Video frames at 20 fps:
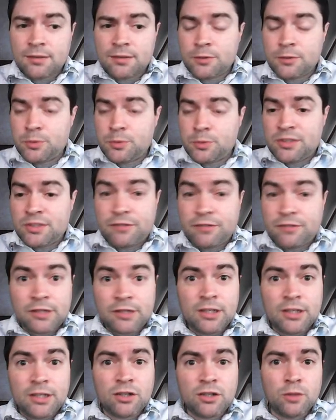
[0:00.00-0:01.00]

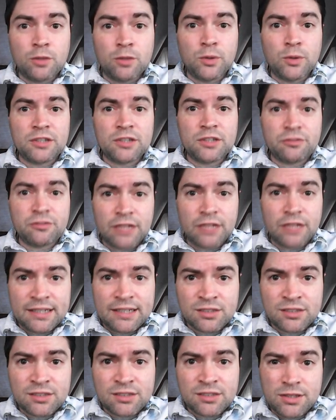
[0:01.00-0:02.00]
specifically Chrome OS Flex,